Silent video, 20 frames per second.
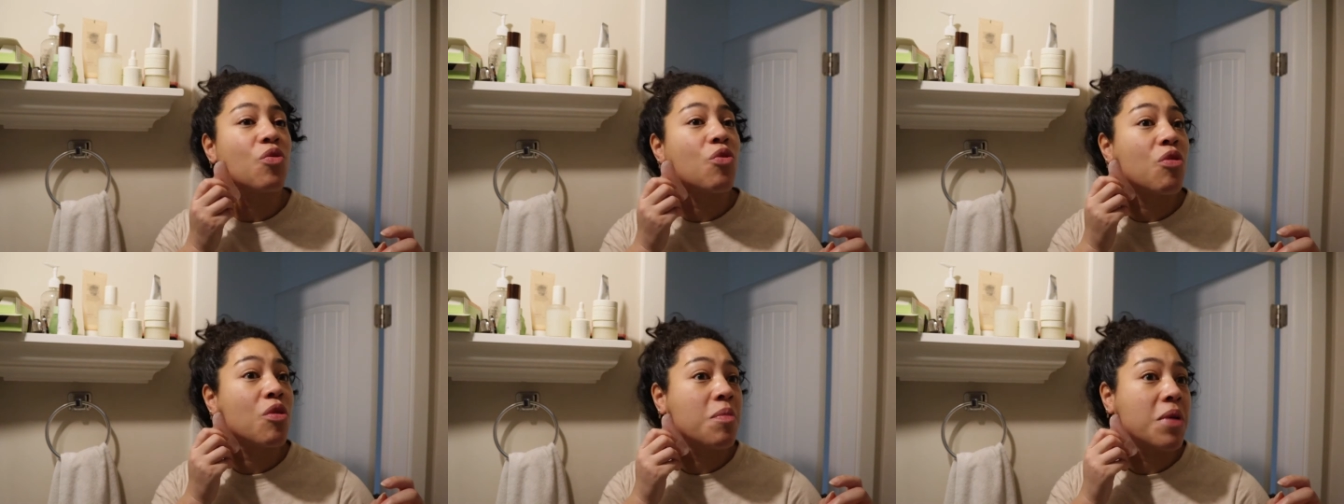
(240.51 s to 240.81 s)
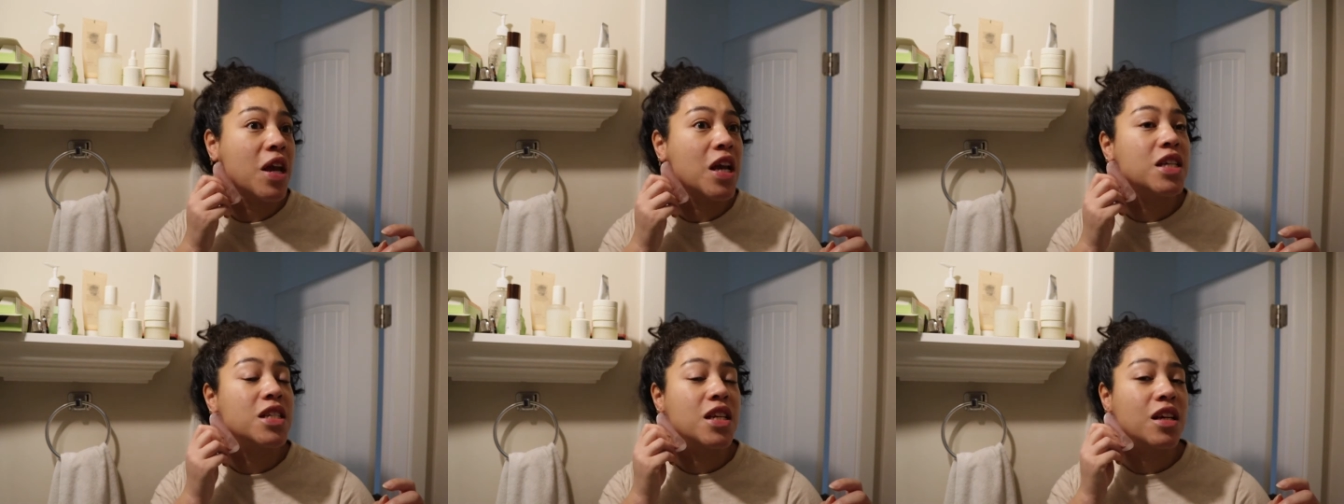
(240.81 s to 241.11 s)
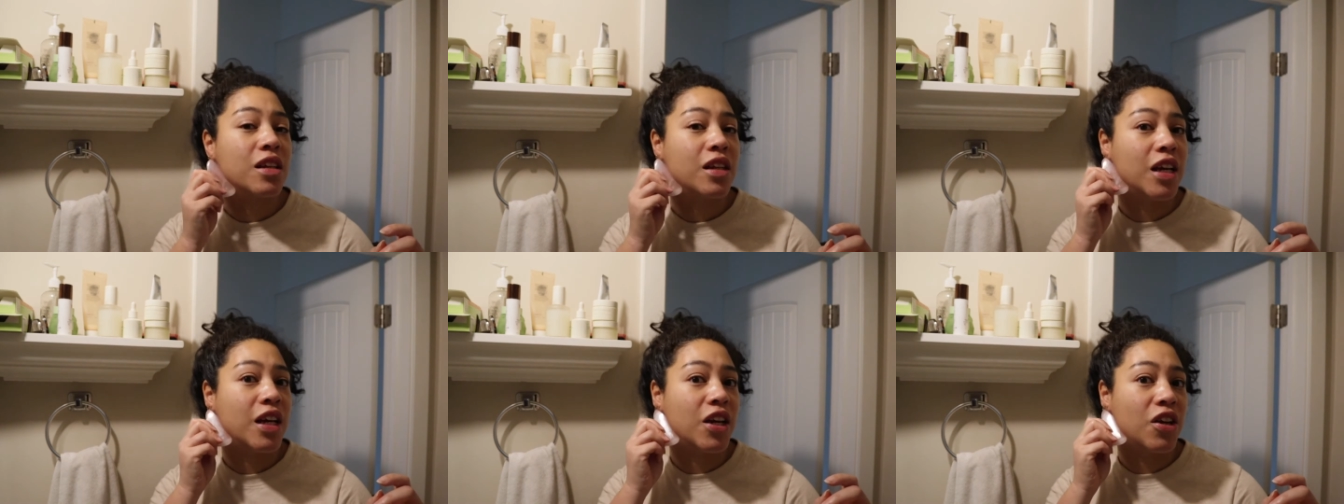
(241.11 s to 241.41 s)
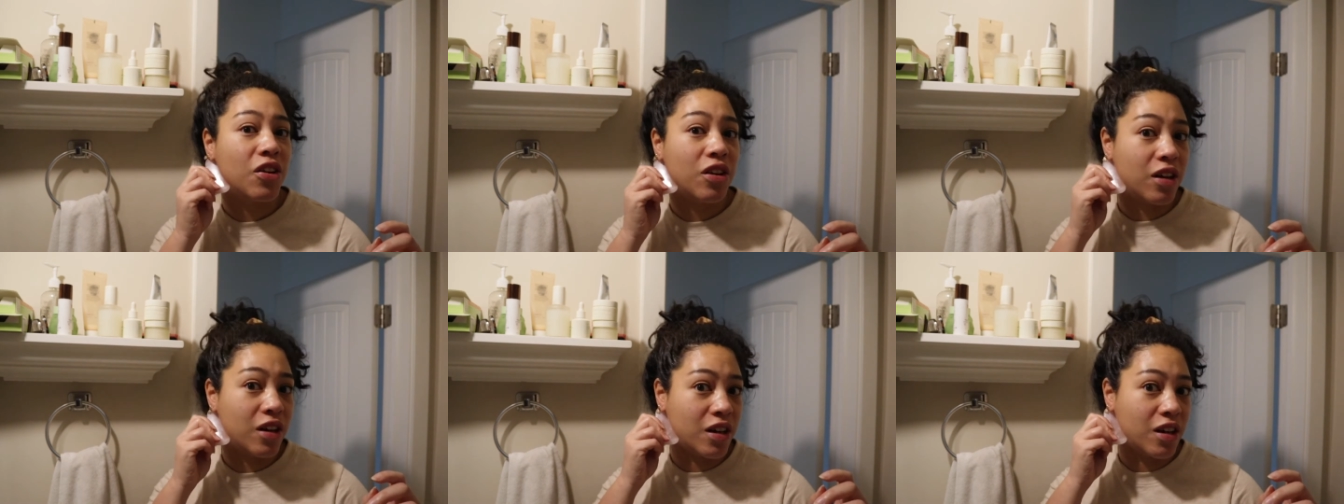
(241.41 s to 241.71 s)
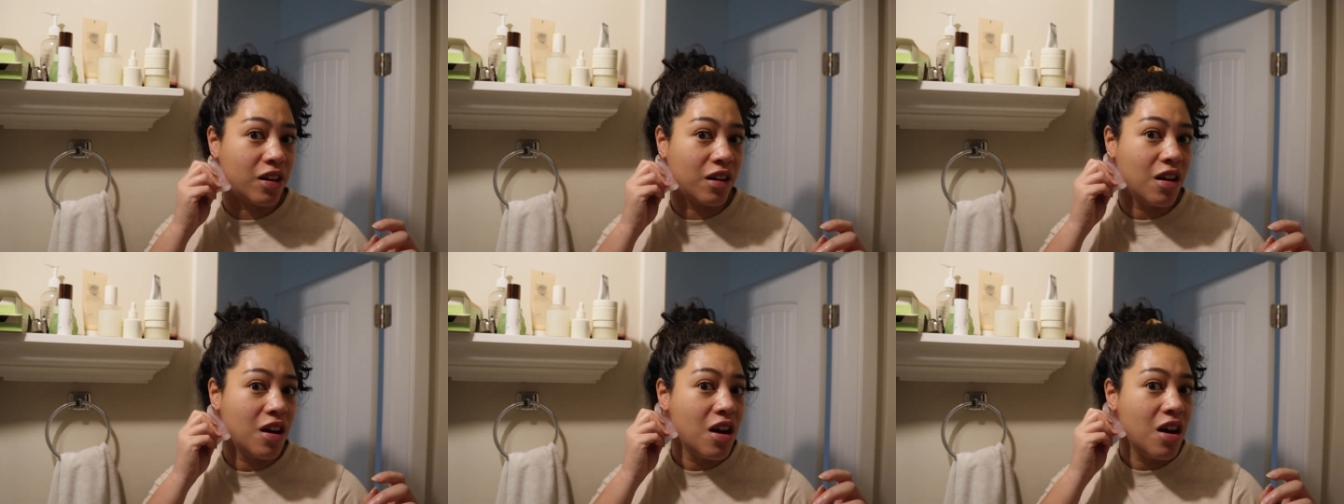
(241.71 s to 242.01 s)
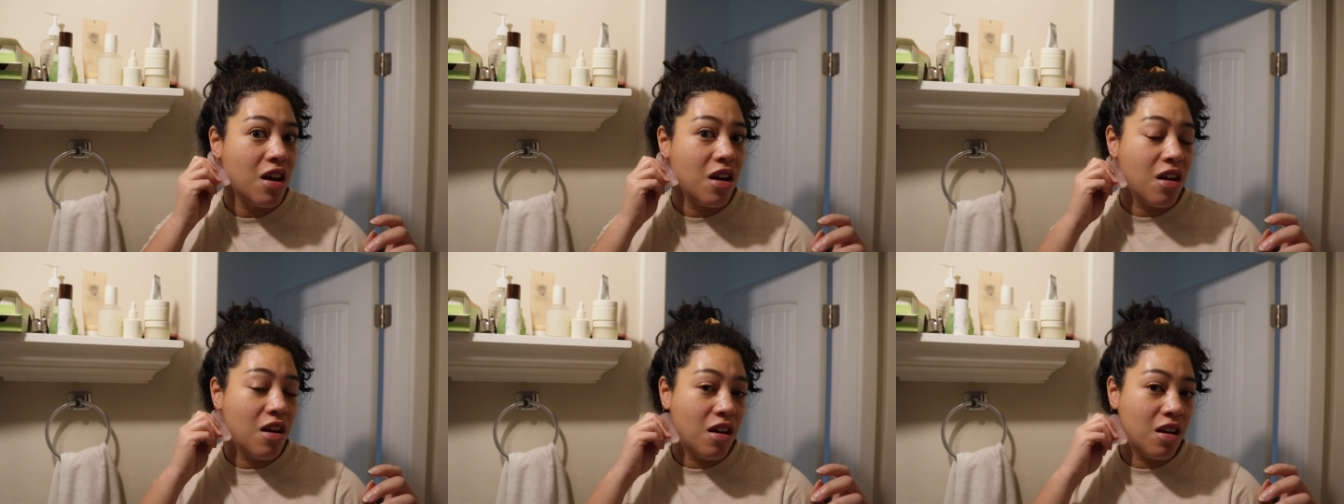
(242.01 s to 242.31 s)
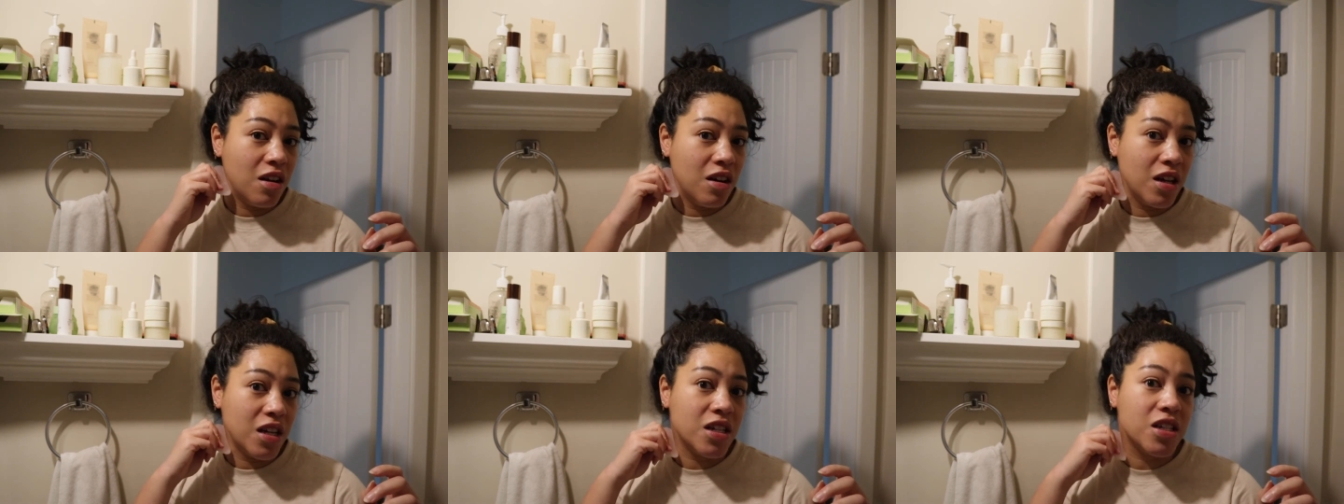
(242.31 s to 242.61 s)
or basically your
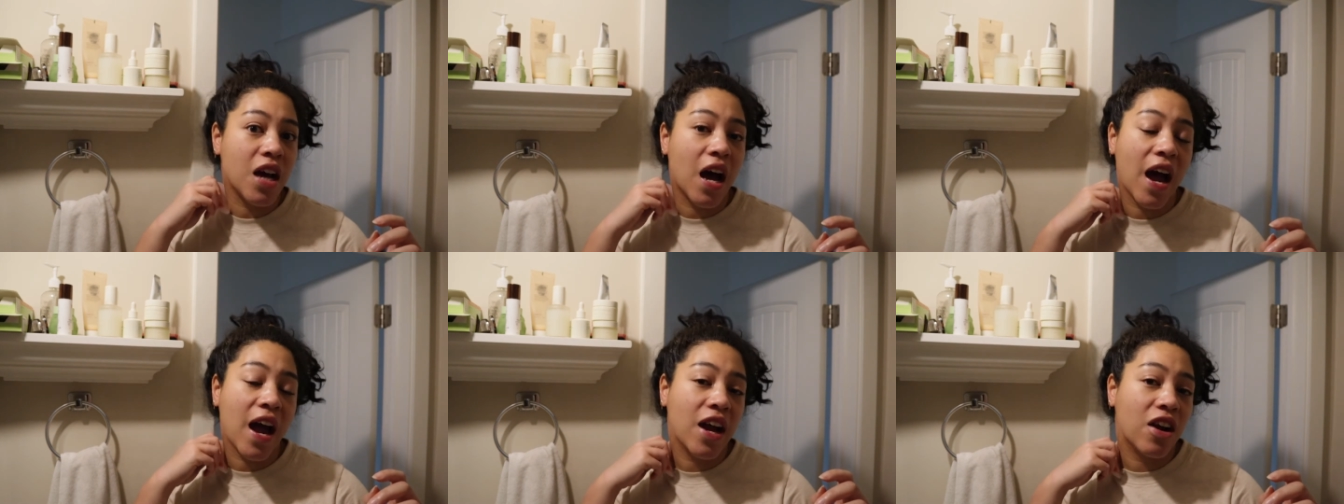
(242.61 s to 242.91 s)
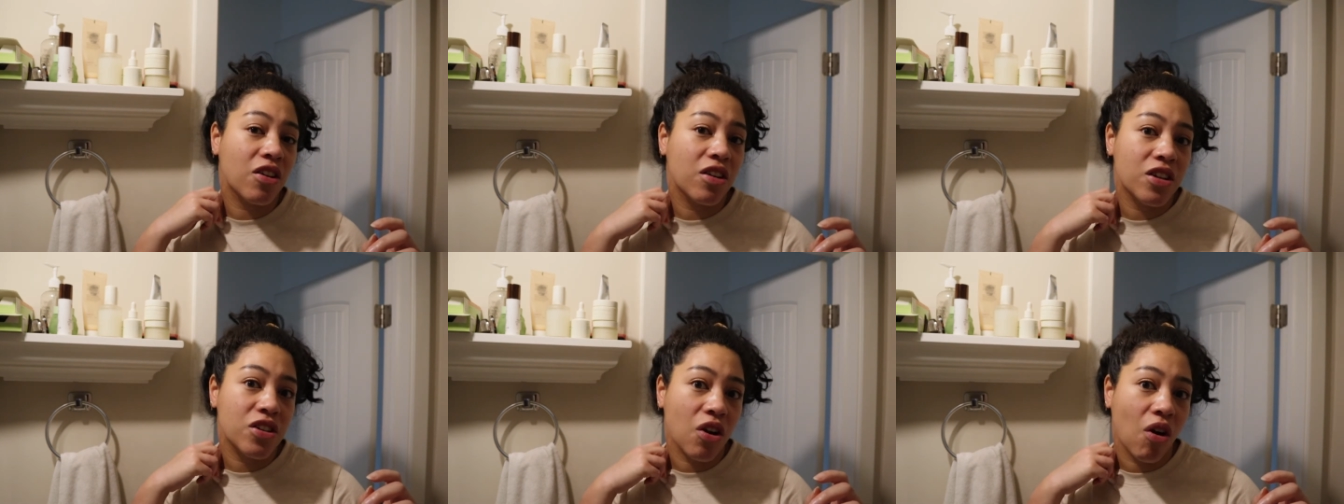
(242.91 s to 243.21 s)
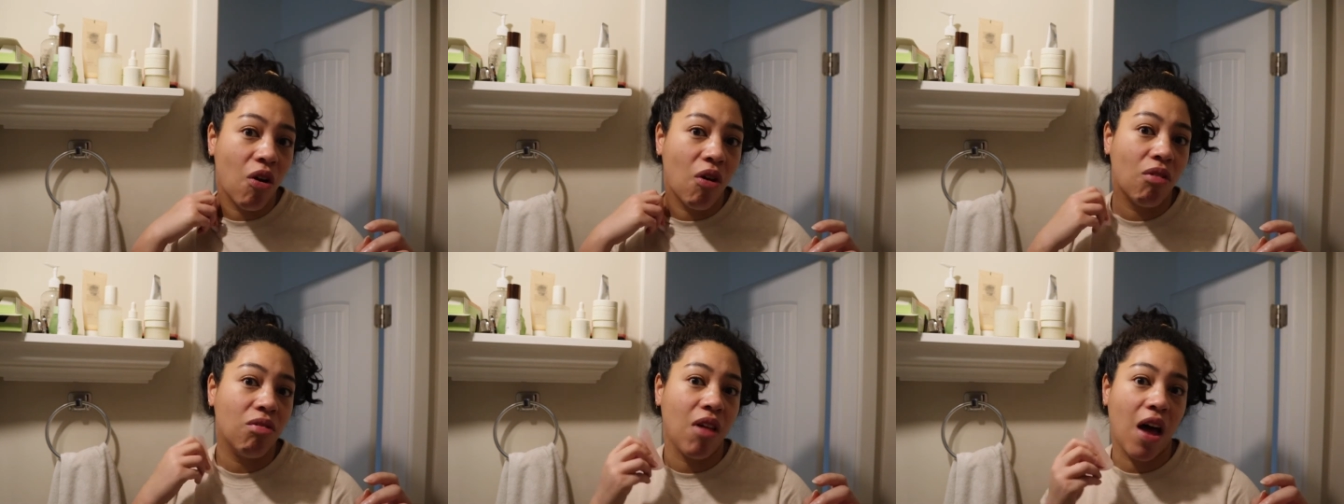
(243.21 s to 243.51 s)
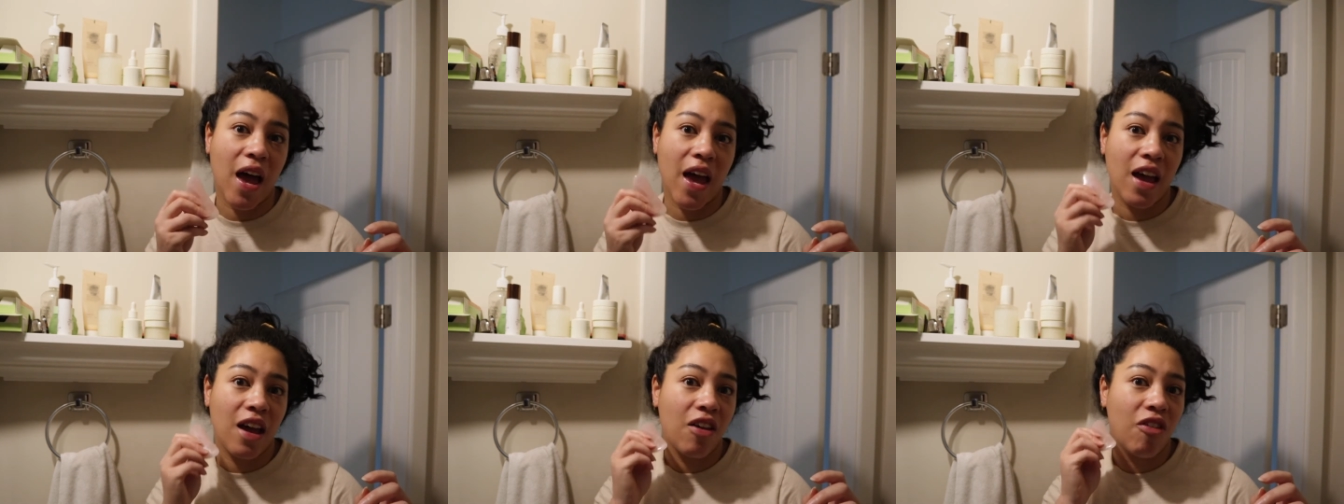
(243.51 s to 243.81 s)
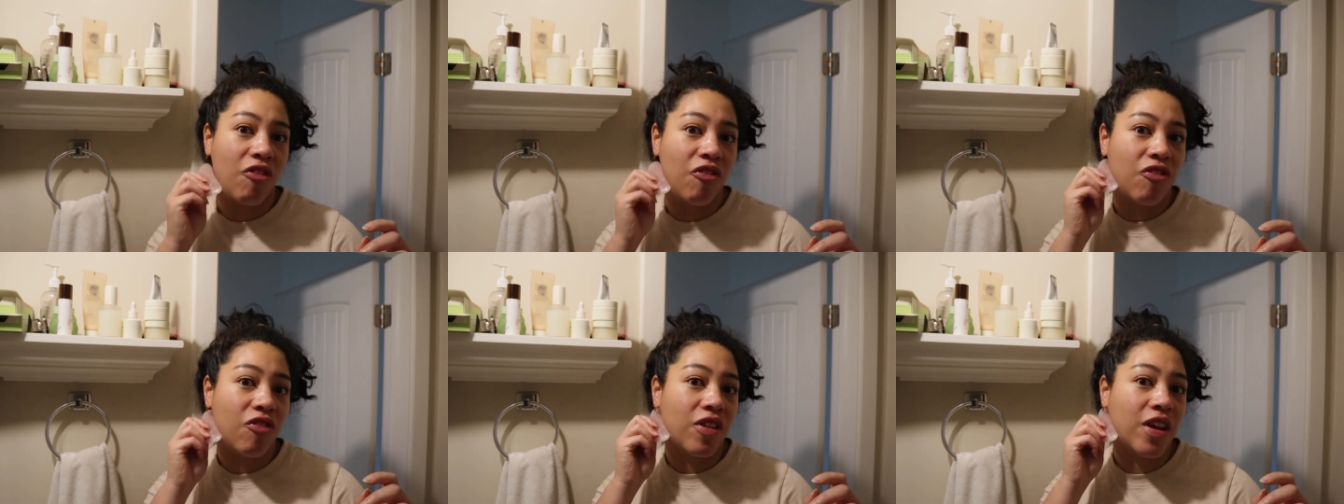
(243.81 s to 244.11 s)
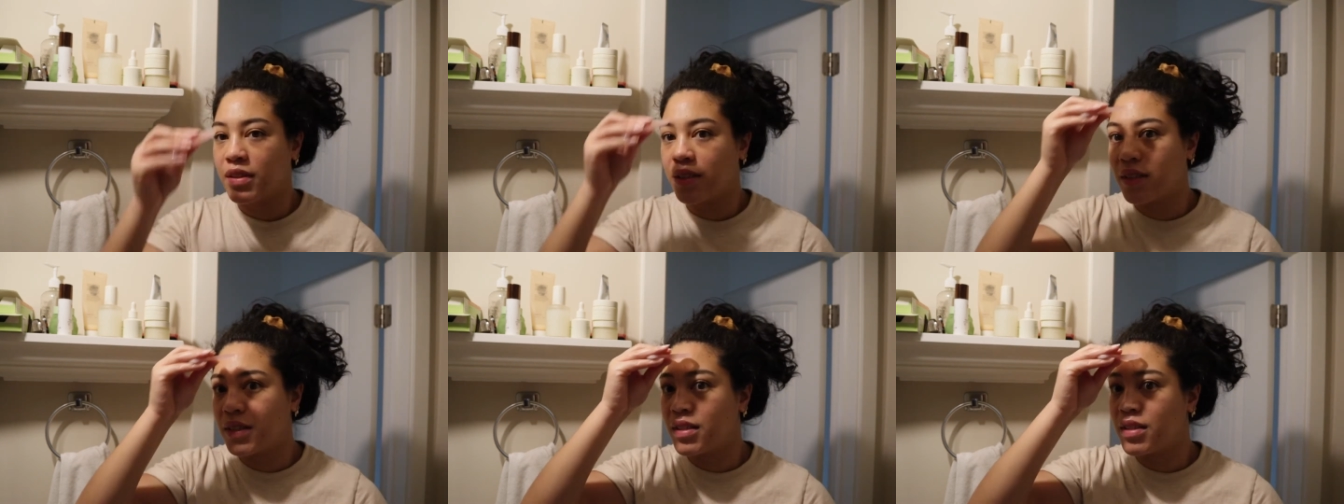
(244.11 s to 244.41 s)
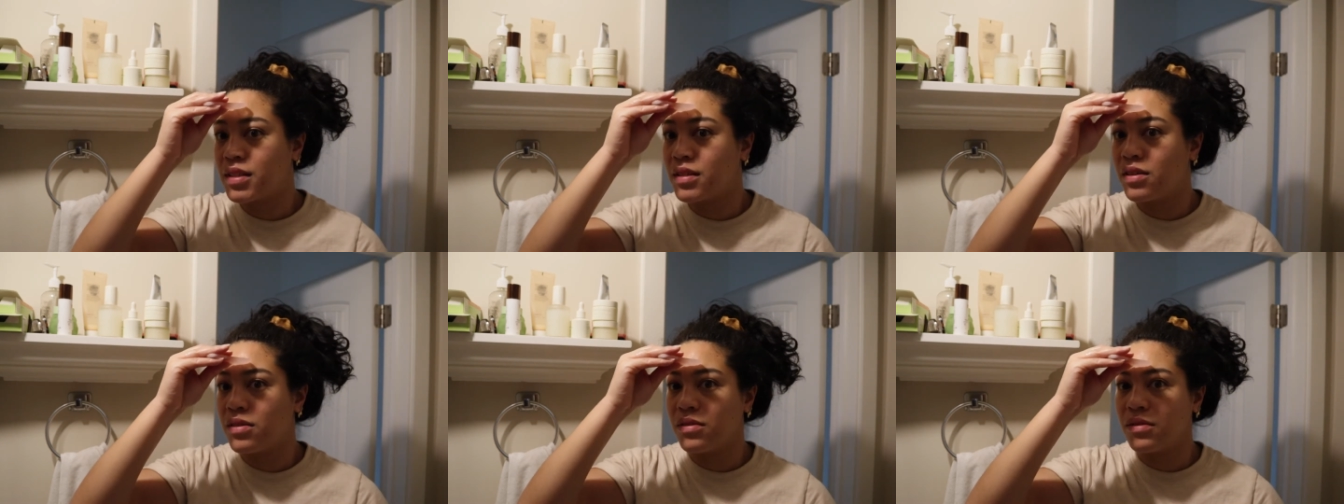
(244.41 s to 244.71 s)
entire adult life. Does
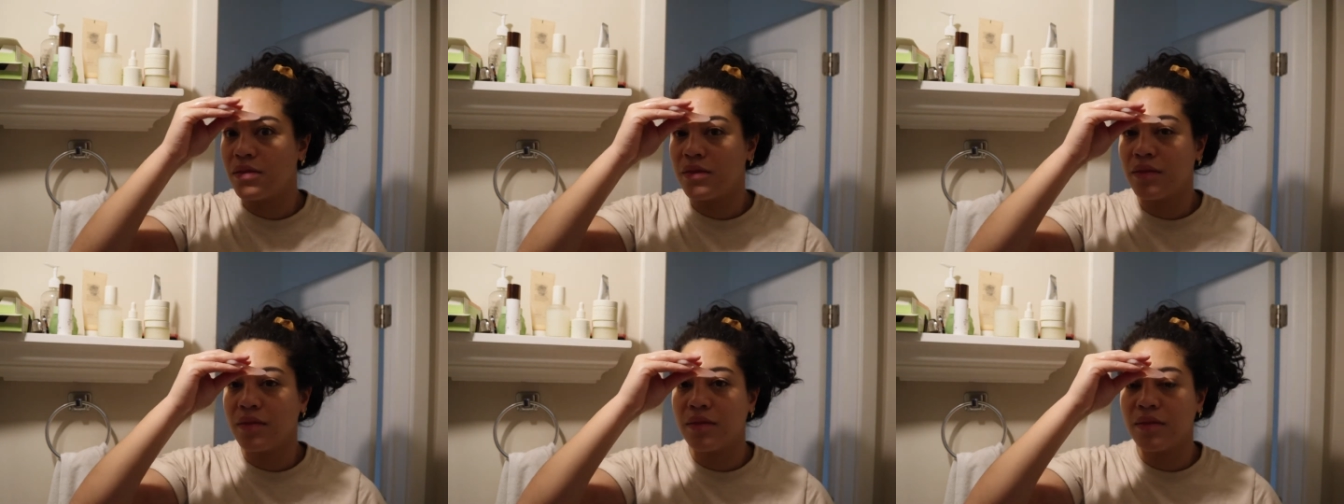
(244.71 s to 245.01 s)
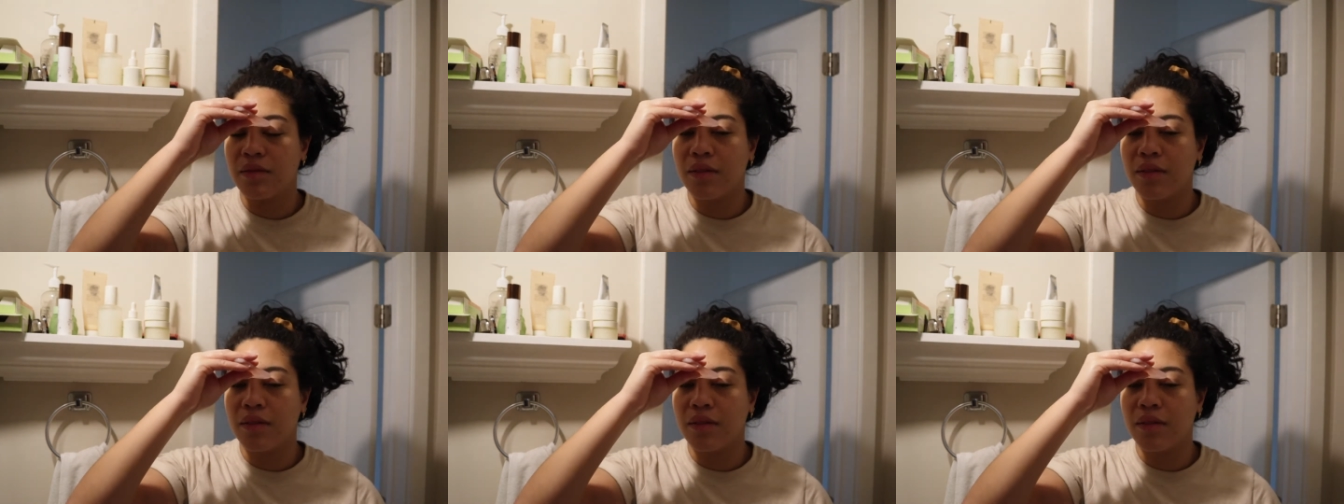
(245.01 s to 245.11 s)
this go?